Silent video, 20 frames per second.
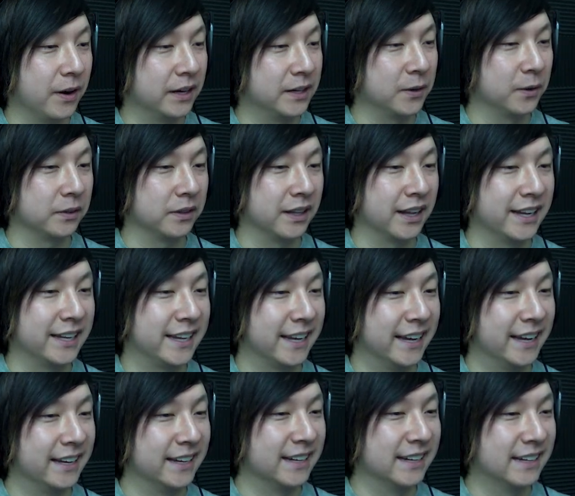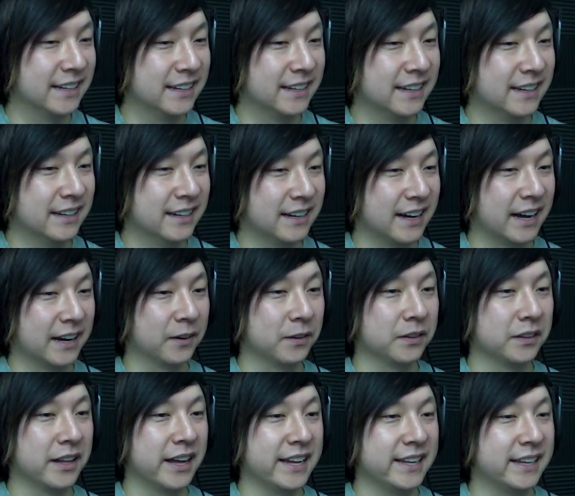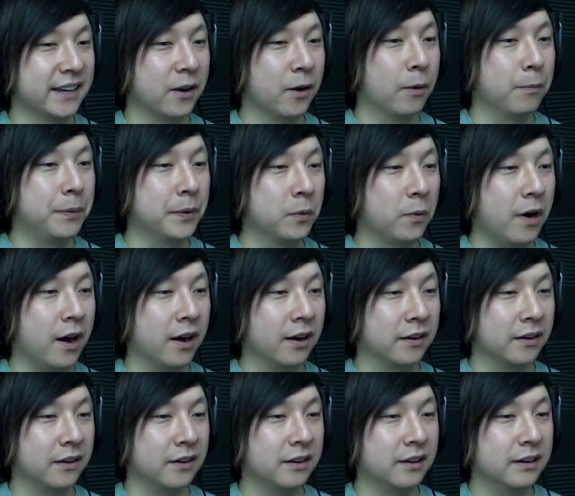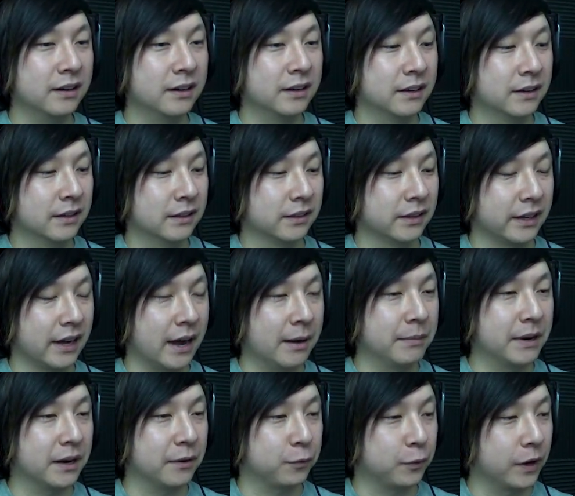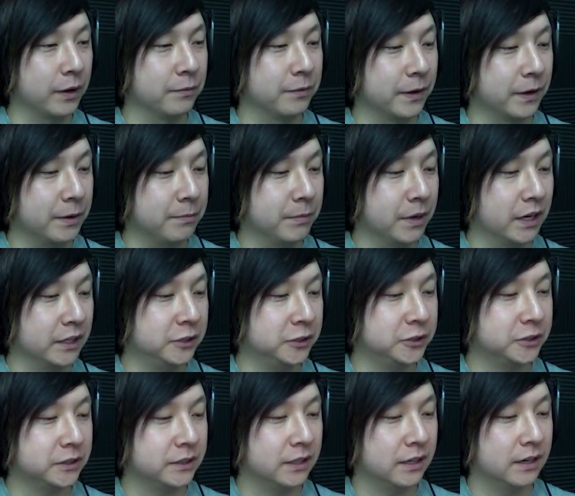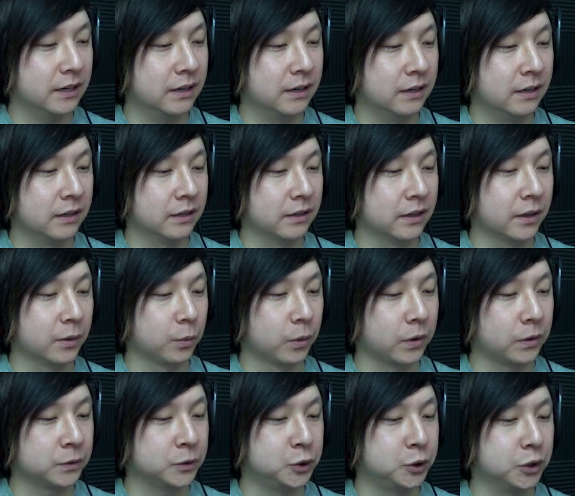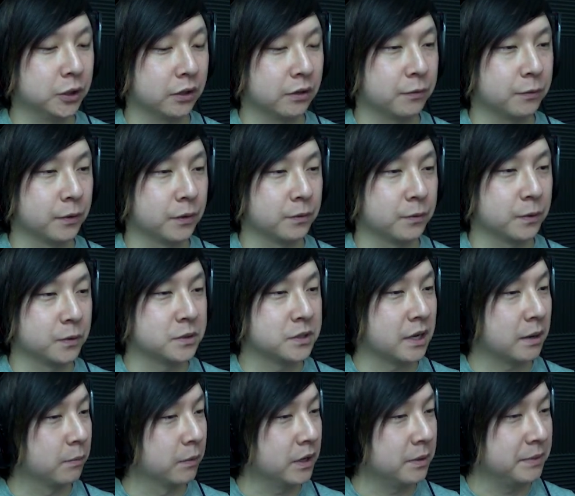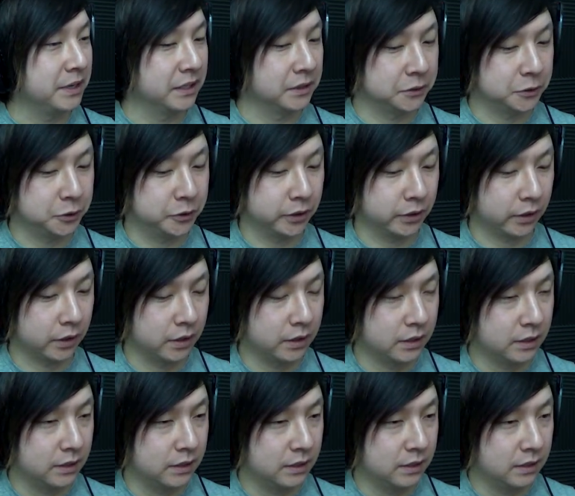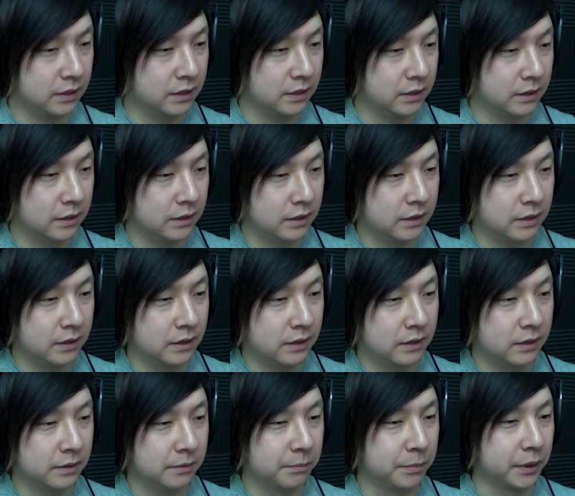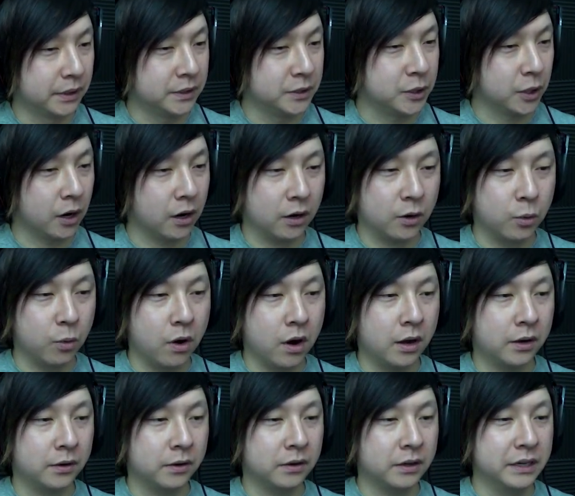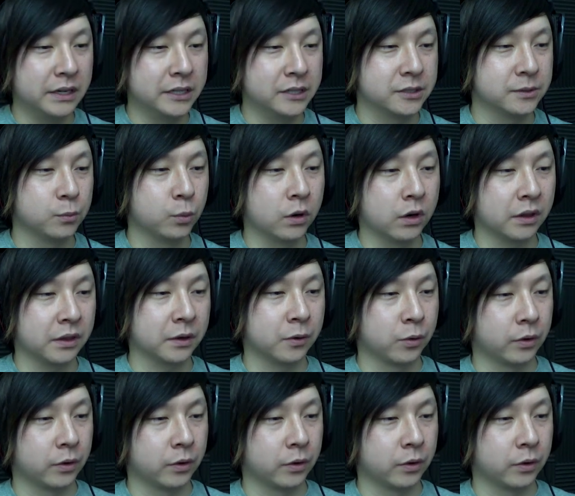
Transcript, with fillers: I don't like it. I don't like it. Open water, like, I'm not afraid of very much. And the world shook for the first time. What do you mean it shook? But dark water is one of the